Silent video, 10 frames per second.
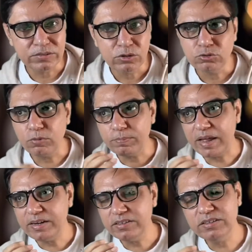So
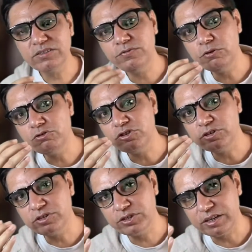planning is
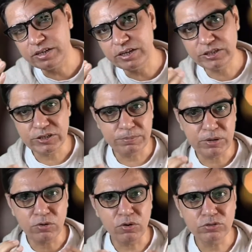futuristic in nature
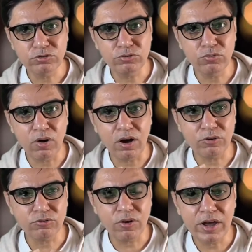because you are
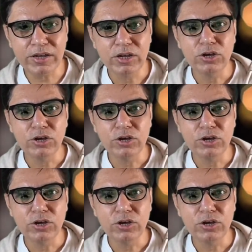trying